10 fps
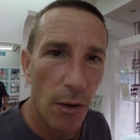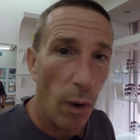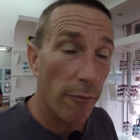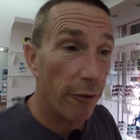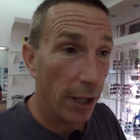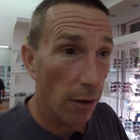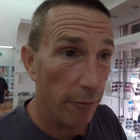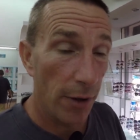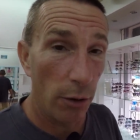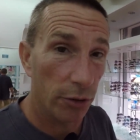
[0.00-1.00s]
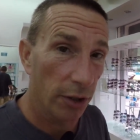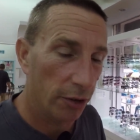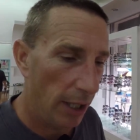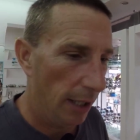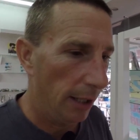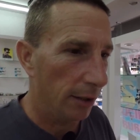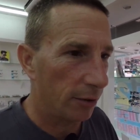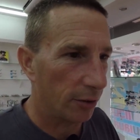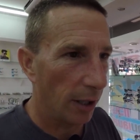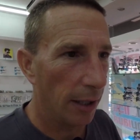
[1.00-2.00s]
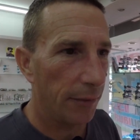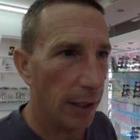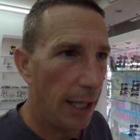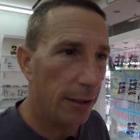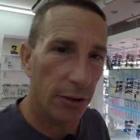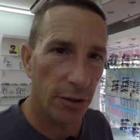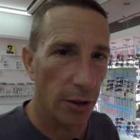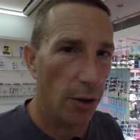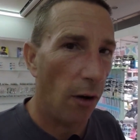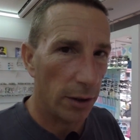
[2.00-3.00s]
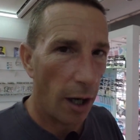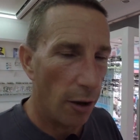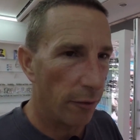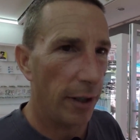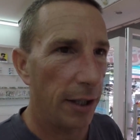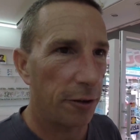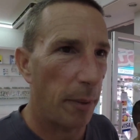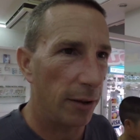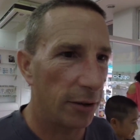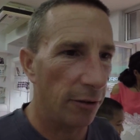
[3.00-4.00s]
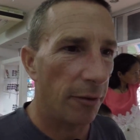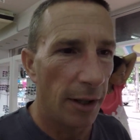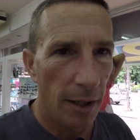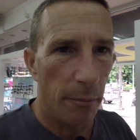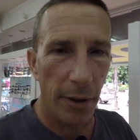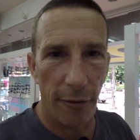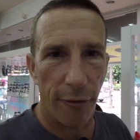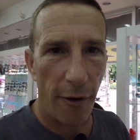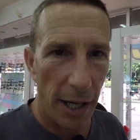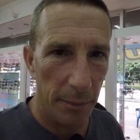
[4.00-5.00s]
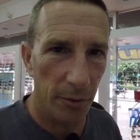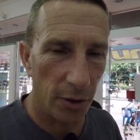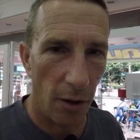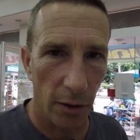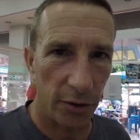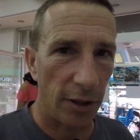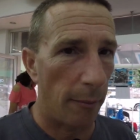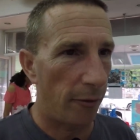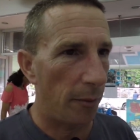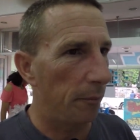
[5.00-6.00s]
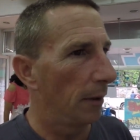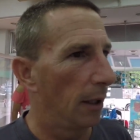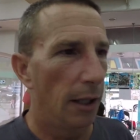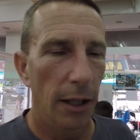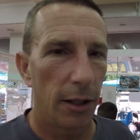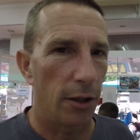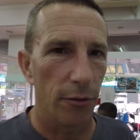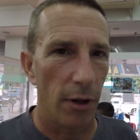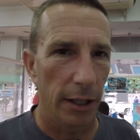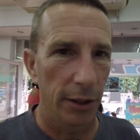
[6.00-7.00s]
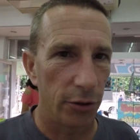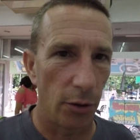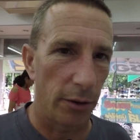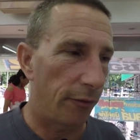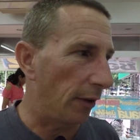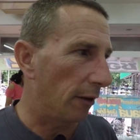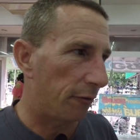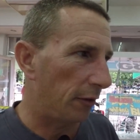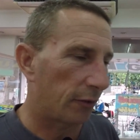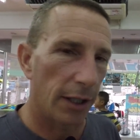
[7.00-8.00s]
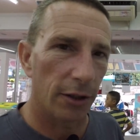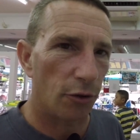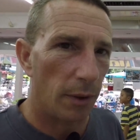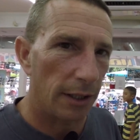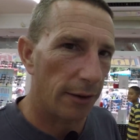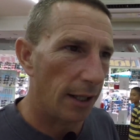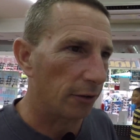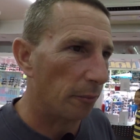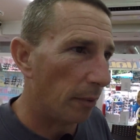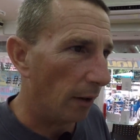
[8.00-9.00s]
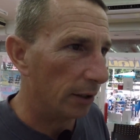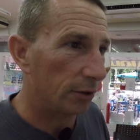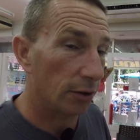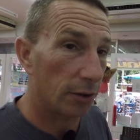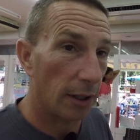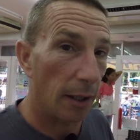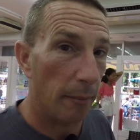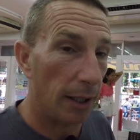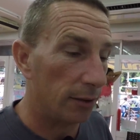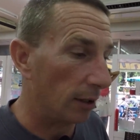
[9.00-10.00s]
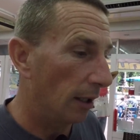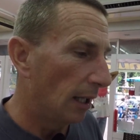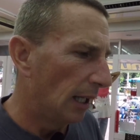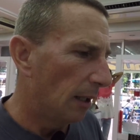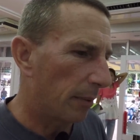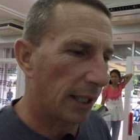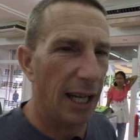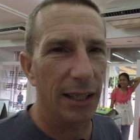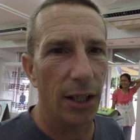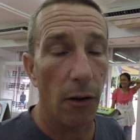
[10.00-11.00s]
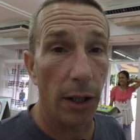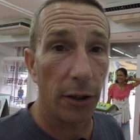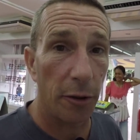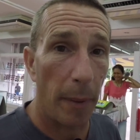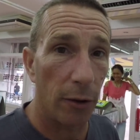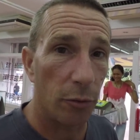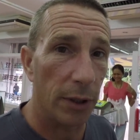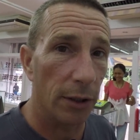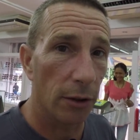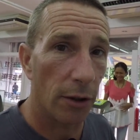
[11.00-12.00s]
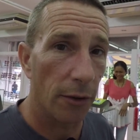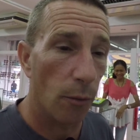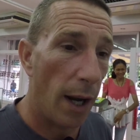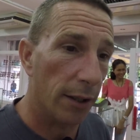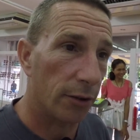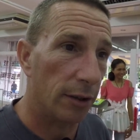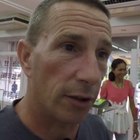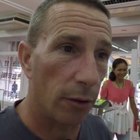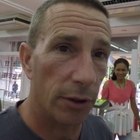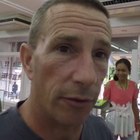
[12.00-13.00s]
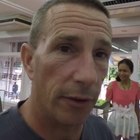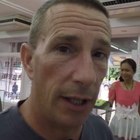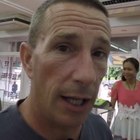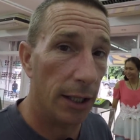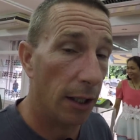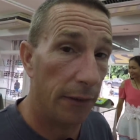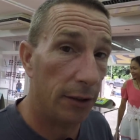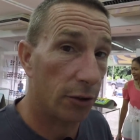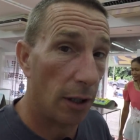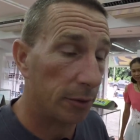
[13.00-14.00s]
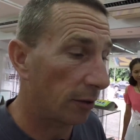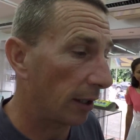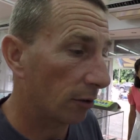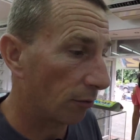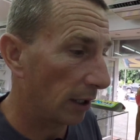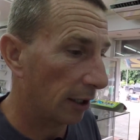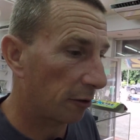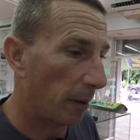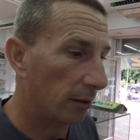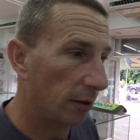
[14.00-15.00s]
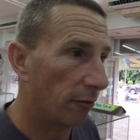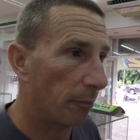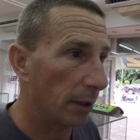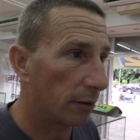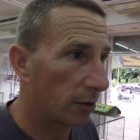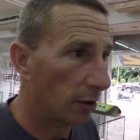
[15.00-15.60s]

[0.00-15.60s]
One thing I've noticed here is the lenses are not overly expensive, but the frames, or some of them, can run in sort of 15,000–20,000 baht. It's just amazing. But again, you know, I suppose when you look at the West, it's no different there. You know, these types of things are really expensive, but